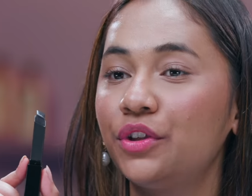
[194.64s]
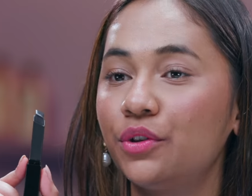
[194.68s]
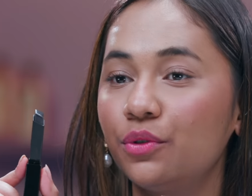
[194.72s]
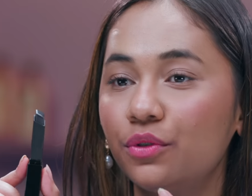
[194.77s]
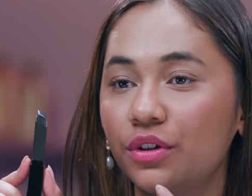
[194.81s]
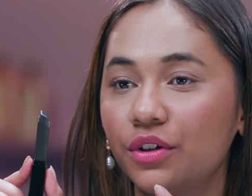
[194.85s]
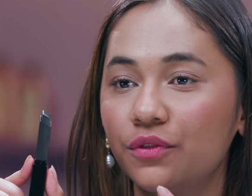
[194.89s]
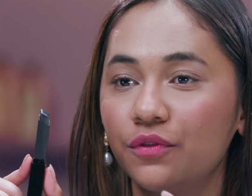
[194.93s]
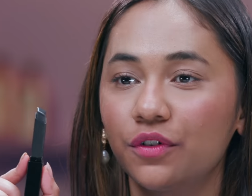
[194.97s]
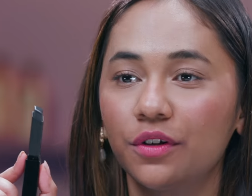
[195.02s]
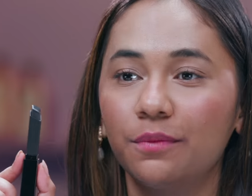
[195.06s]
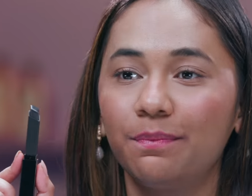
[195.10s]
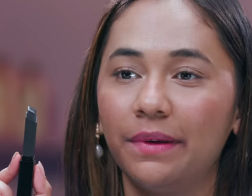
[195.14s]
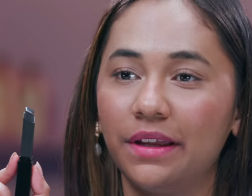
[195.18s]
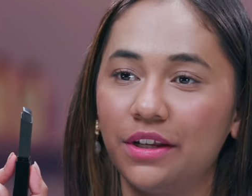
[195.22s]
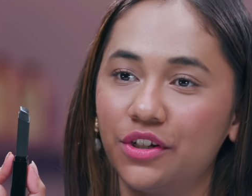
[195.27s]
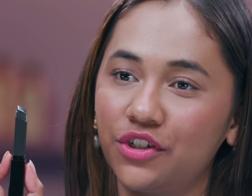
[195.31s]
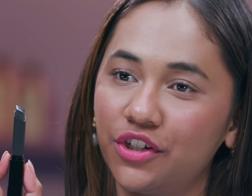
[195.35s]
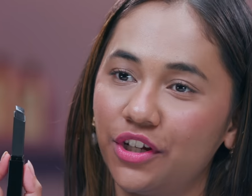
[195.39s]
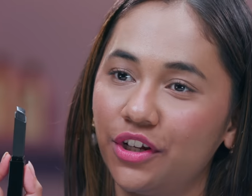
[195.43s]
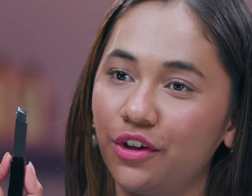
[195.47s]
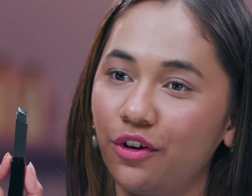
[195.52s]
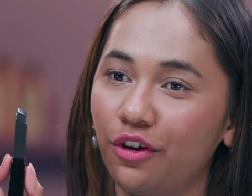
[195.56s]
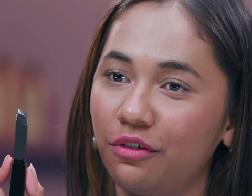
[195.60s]
beautiful
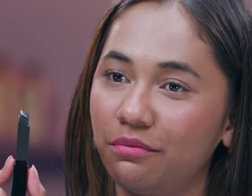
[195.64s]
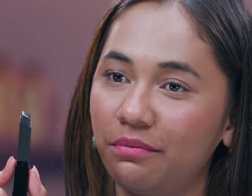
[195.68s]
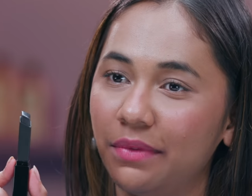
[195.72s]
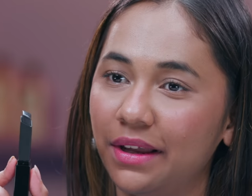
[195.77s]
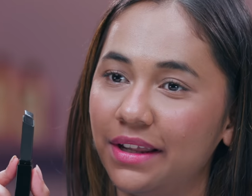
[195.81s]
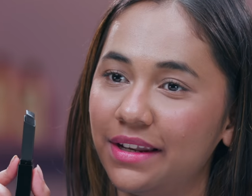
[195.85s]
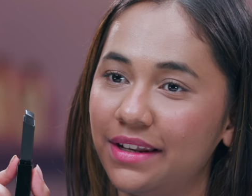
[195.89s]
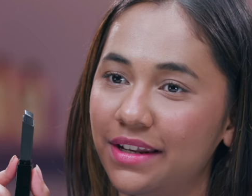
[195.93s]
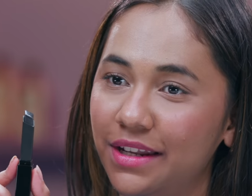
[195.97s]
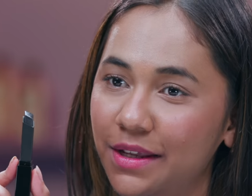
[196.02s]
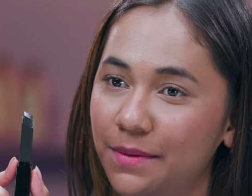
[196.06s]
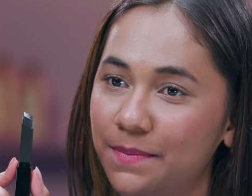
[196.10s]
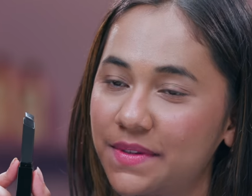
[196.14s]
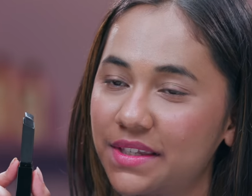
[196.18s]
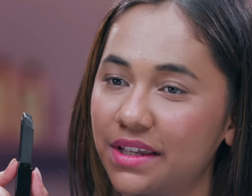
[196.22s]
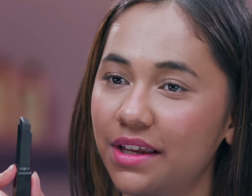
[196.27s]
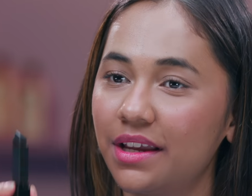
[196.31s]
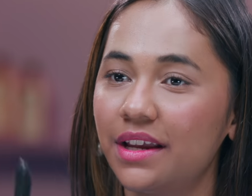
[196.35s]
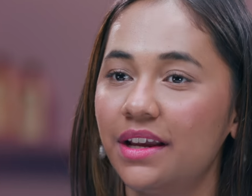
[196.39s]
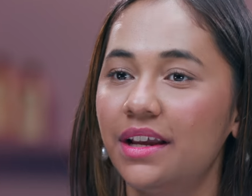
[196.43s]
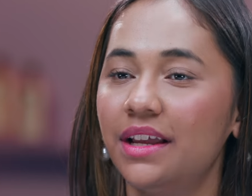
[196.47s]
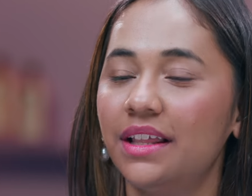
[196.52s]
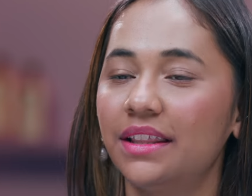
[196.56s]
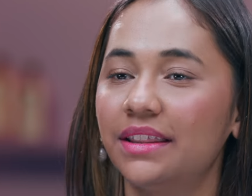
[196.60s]
pink shade on my lips.
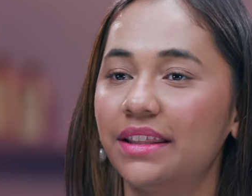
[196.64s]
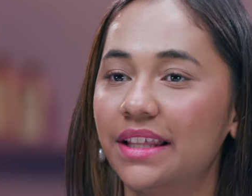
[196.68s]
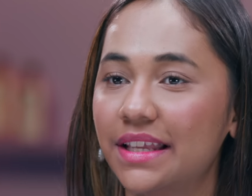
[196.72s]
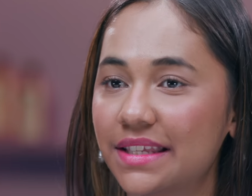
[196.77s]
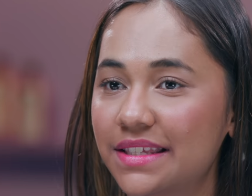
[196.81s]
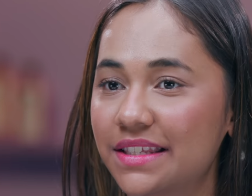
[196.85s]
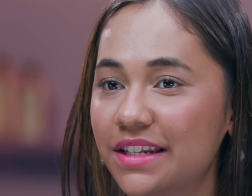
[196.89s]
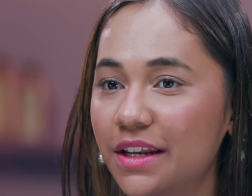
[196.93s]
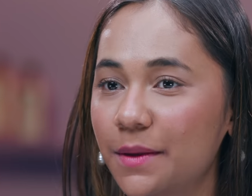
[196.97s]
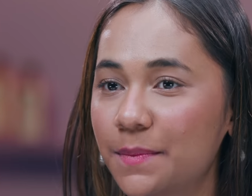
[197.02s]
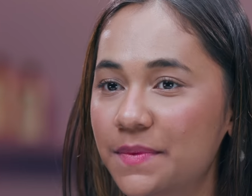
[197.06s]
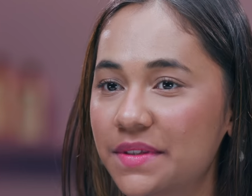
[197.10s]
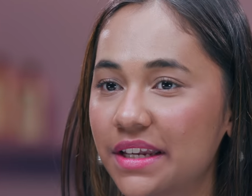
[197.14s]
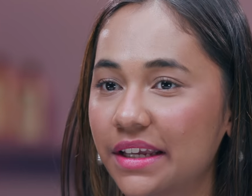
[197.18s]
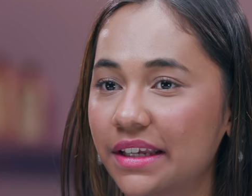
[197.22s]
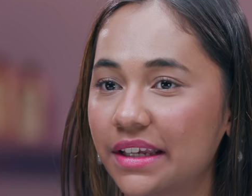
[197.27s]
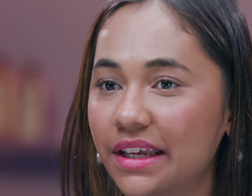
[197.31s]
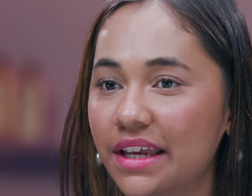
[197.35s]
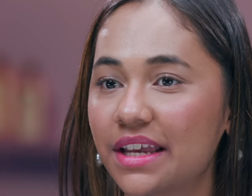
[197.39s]
This lipstick